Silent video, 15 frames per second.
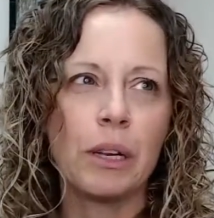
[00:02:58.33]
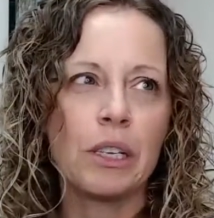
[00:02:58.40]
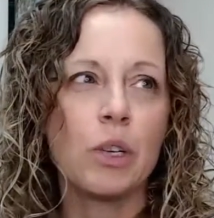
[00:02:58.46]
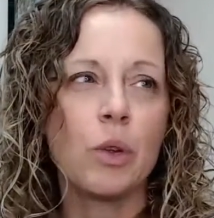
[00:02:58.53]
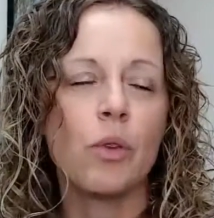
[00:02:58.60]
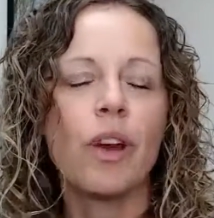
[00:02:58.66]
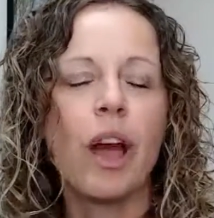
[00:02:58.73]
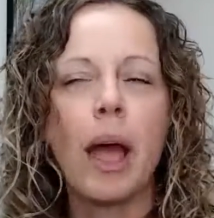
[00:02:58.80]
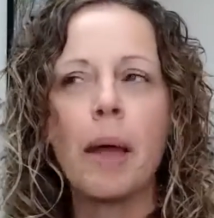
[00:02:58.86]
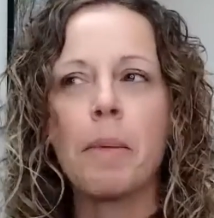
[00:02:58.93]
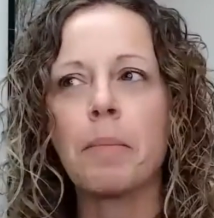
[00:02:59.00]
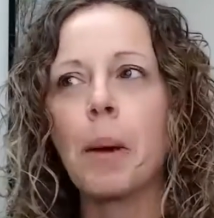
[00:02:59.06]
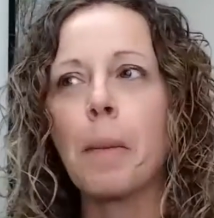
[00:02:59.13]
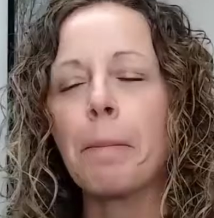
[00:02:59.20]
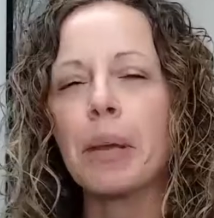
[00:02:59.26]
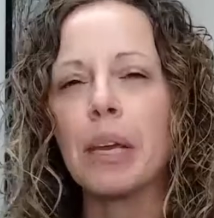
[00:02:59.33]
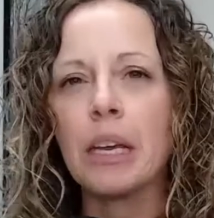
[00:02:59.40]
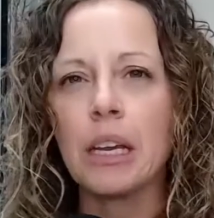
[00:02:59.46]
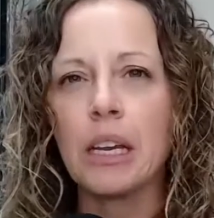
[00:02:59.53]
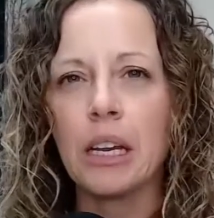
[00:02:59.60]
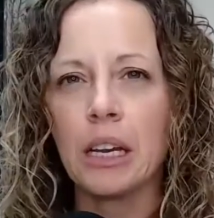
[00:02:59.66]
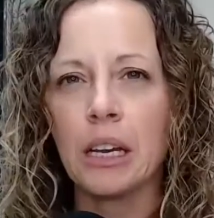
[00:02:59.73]
So if I'm
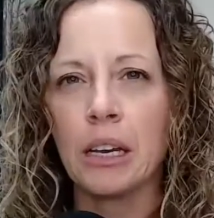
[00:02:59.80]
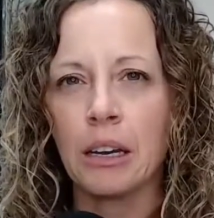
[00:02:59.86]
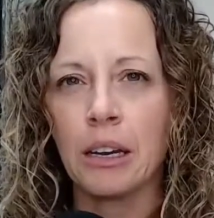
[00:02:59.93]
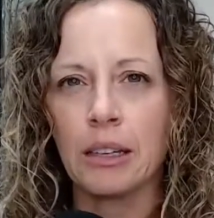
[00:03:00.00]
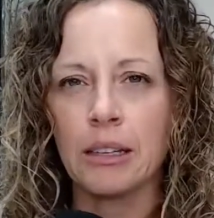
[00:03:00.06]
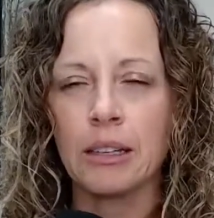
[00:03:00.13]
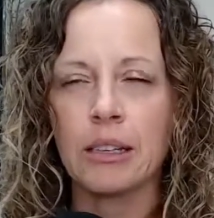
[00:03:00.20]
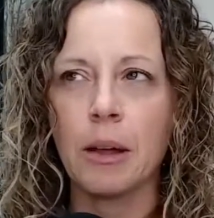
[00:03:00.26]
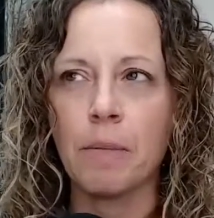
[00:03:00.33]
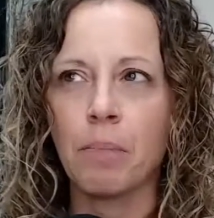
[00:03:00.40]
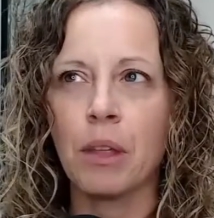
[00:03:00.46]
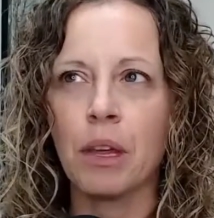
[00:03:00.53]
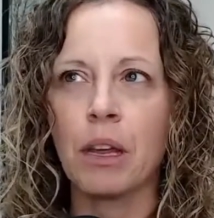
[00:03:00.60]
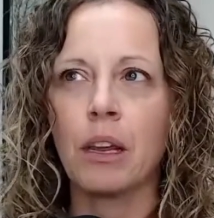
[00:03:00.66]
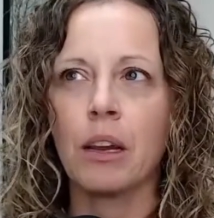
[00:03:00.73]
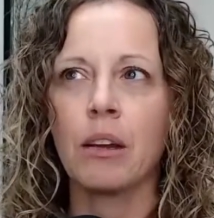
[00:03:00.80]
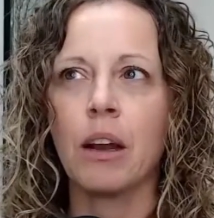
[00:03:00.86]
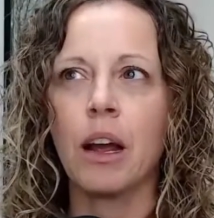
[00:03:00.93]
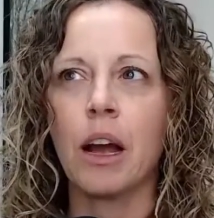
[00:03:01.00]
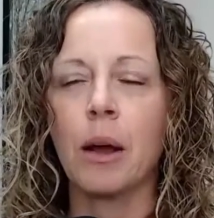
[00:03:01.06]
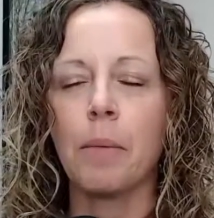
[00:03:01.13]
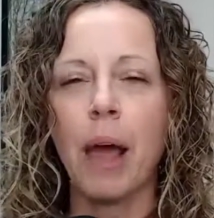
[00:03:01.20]
competing in something
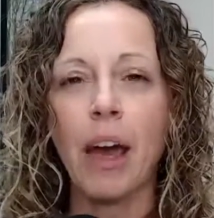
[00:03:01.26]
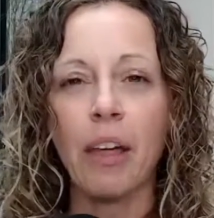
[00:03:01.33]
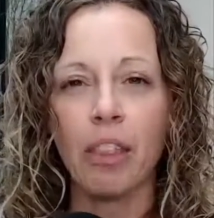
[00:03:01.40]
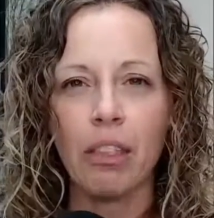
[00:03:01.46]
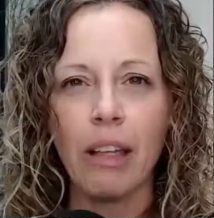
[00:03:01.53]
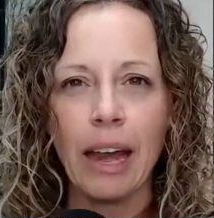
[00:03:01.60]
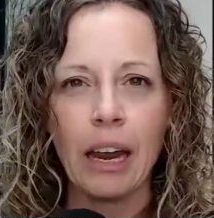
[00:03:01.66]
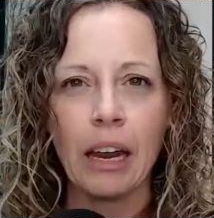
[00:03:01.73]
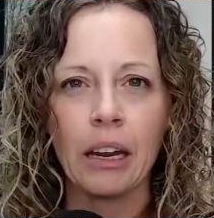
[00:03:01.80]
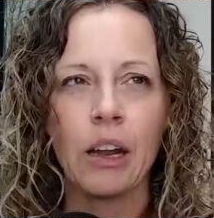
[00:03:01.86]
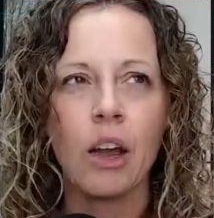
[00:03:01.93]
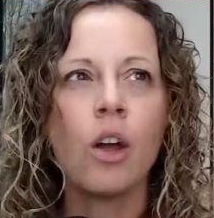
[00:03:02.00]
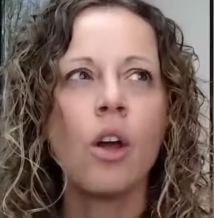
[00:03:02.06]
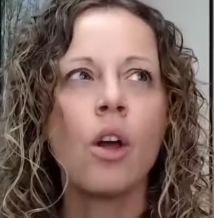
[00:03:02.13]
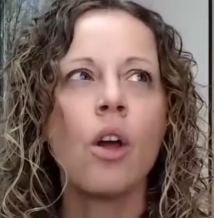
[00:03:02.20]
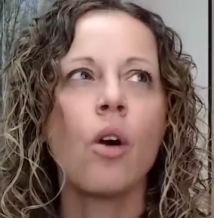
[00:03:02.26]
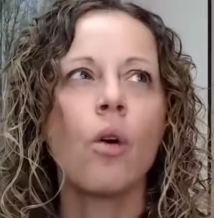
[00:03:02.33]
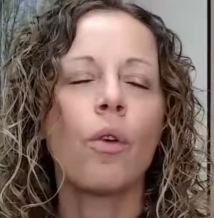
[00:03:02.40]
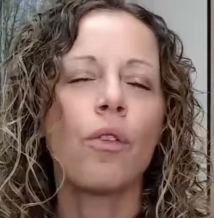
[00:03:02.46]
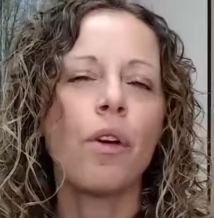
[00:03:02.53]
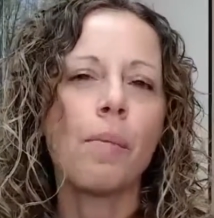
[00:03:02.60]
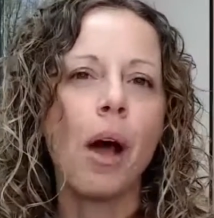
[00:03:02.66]
um, athletic
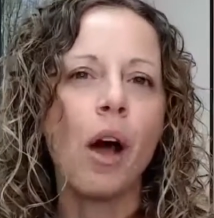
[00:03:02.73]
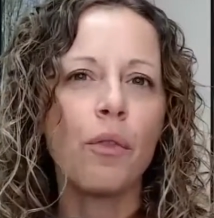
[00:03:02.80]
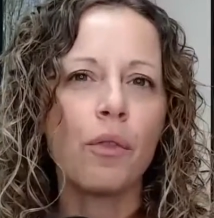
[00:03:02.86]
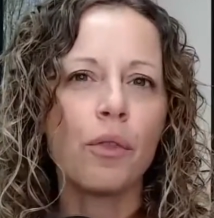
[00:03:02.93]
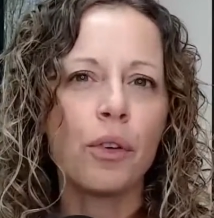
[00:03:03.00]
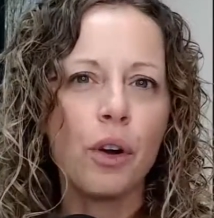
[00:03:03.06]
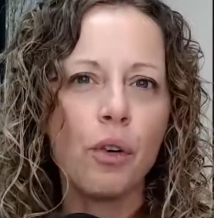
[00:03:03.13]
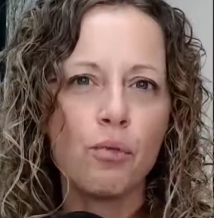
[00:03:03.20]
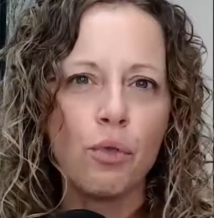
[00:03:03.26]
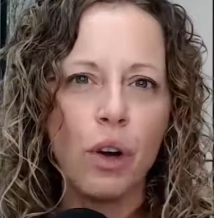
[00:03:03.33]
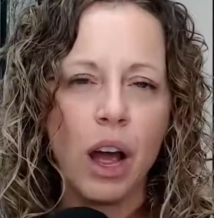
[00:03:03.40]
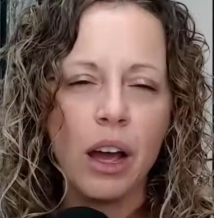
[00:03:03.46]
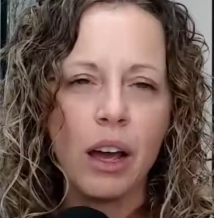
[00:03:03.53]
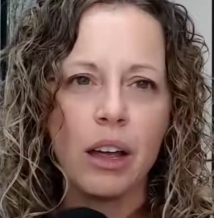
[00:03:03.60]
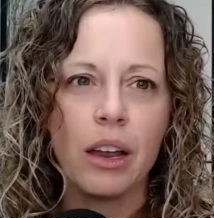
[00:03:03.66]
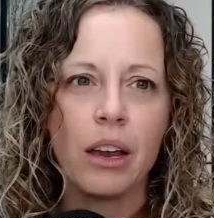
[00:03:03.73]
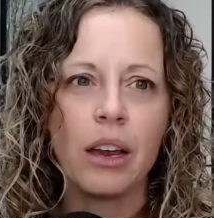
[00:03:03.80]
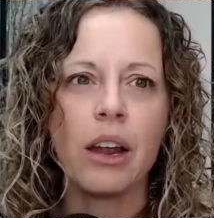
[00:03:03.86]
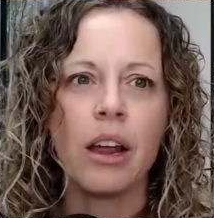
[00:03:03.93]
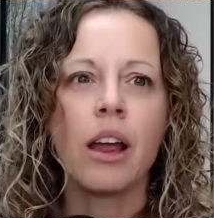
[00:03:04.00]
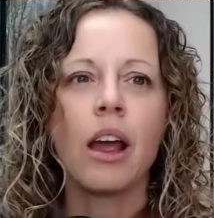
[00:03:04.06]
or if I'm out for a run